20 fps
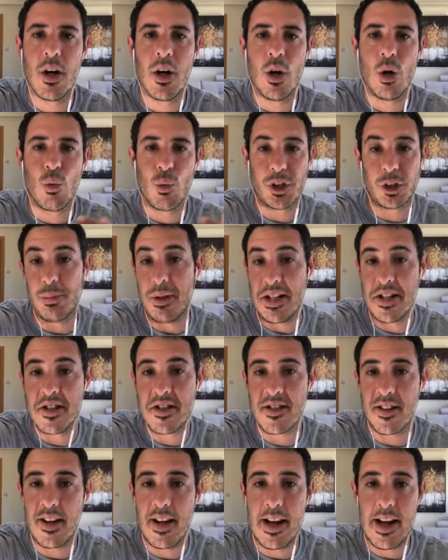which means
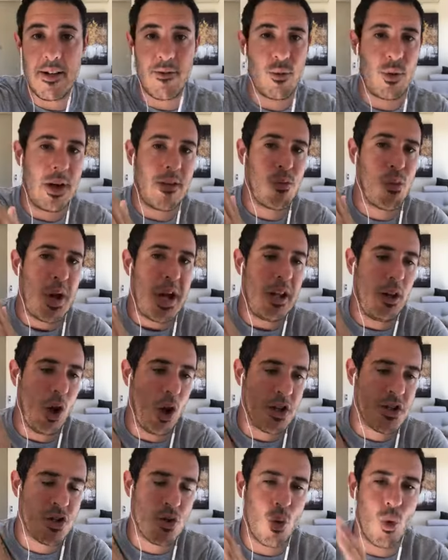if we
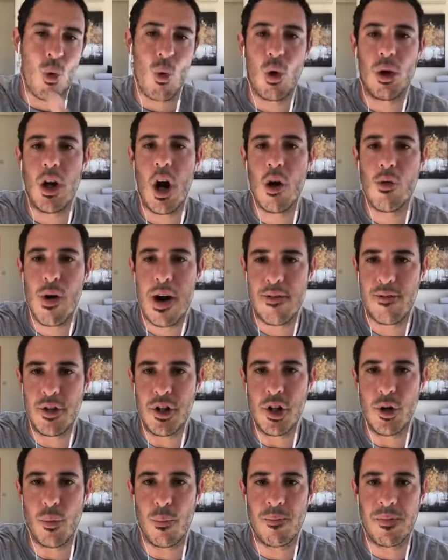lost all our
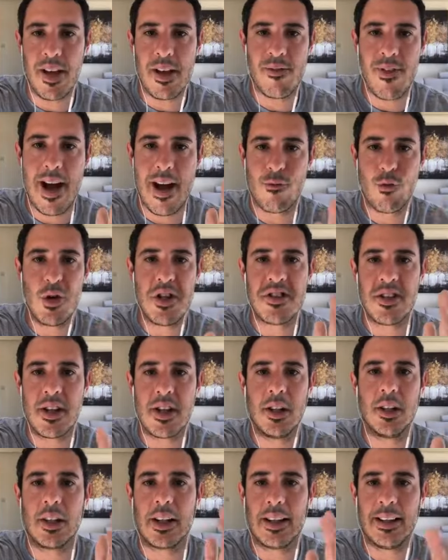revenue, if every
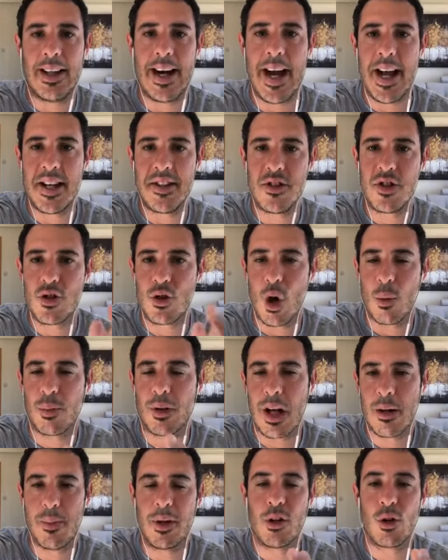single client stopped
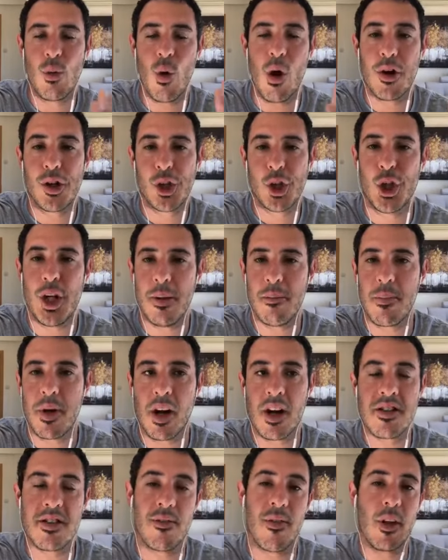coming to our gym
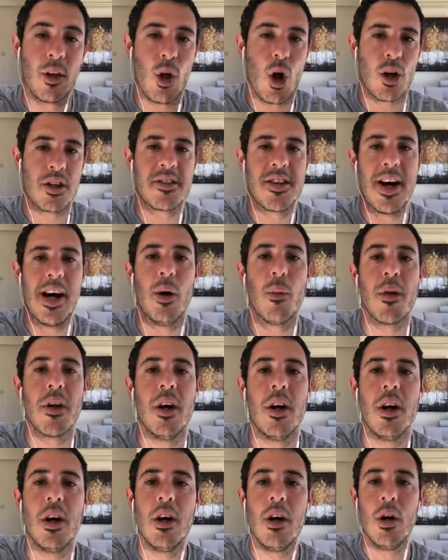because of the lockdown,
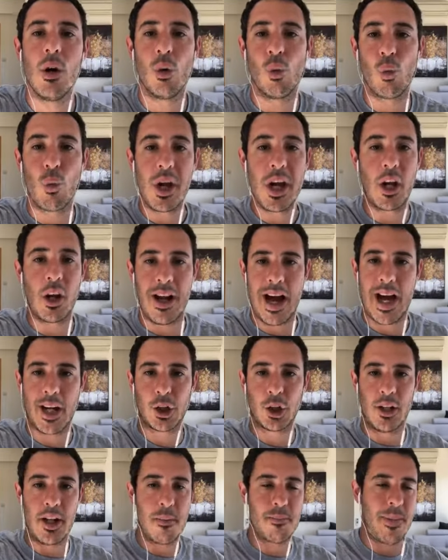we could
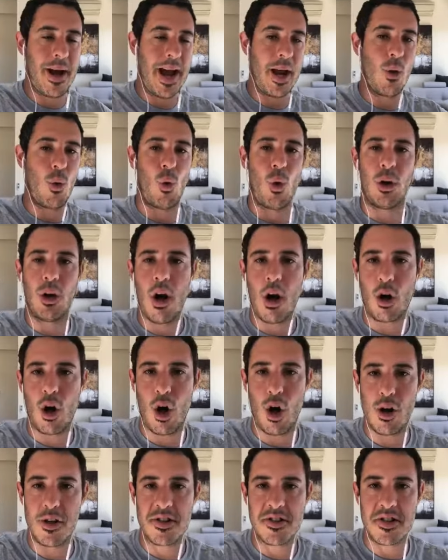actually pay all our
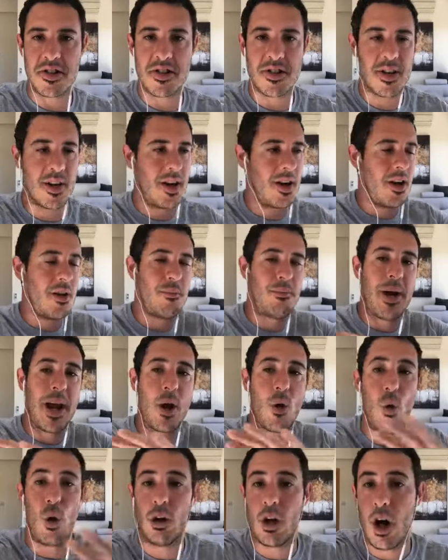costs, pay
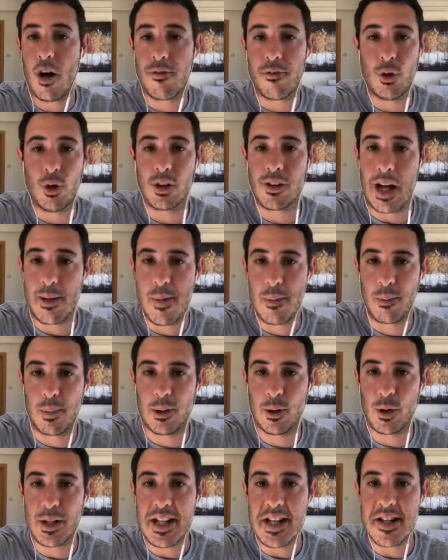all our full-time
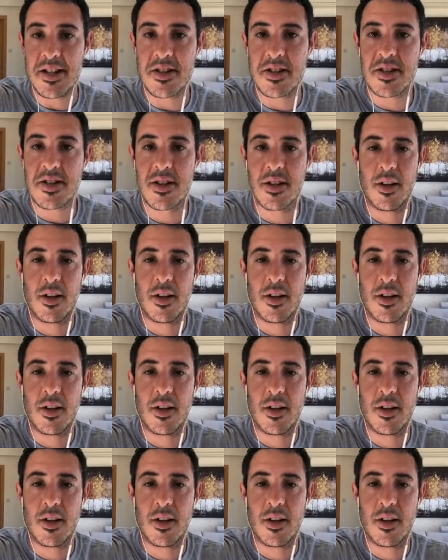employees,